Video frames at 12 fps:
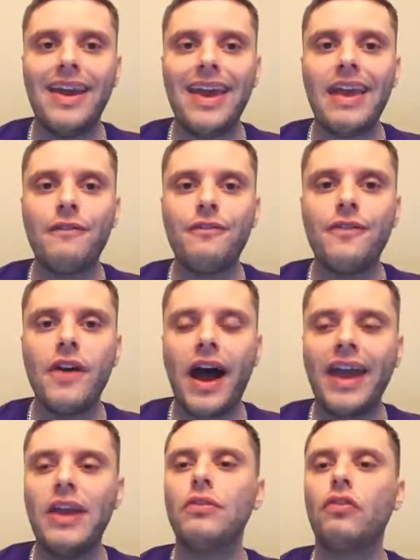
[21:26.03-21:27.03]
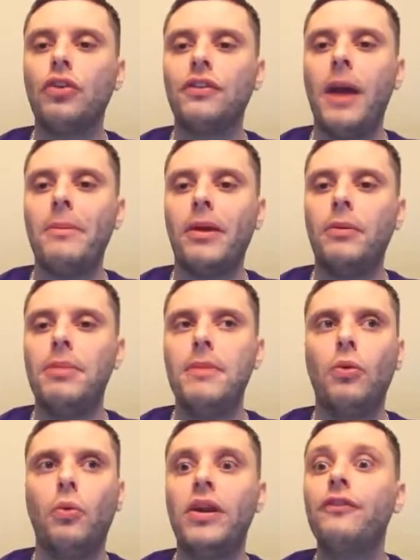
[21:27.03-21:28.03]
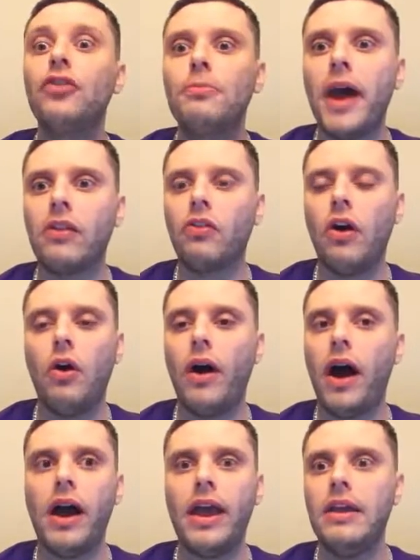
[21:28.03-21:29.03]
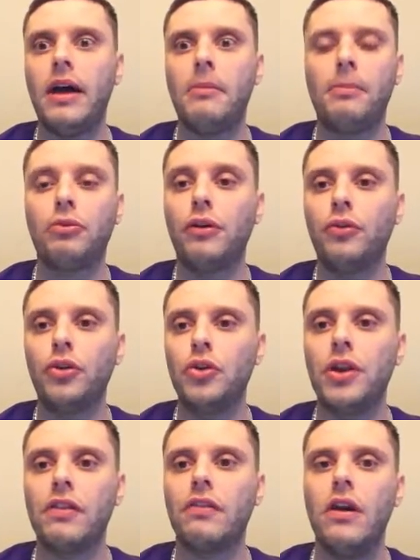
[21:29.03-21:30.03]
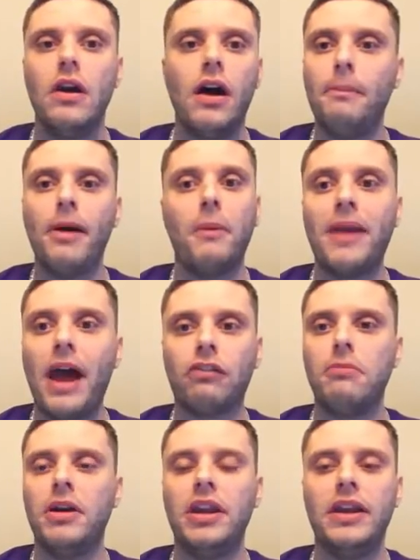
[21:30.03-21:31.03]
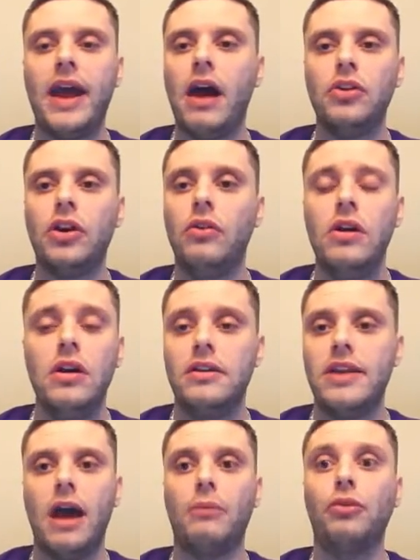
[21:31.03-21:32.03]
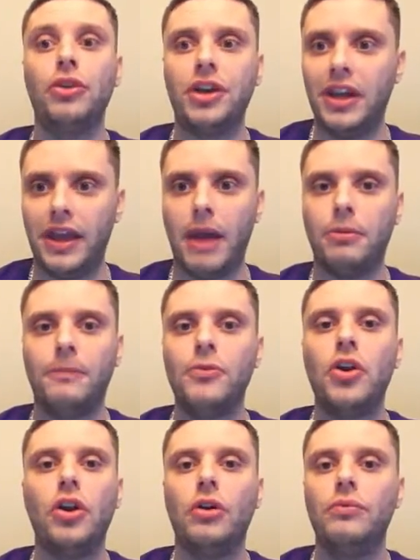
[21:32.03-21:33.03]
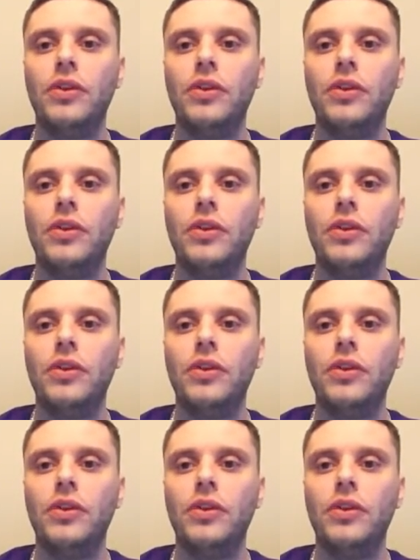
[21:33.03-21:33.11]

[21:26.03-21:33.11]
If I hear this all the time, like when people win a few bets, oh, I'm up 3 or 4 units. I'm playing with house money. Now, now I'm really going to gamble. No.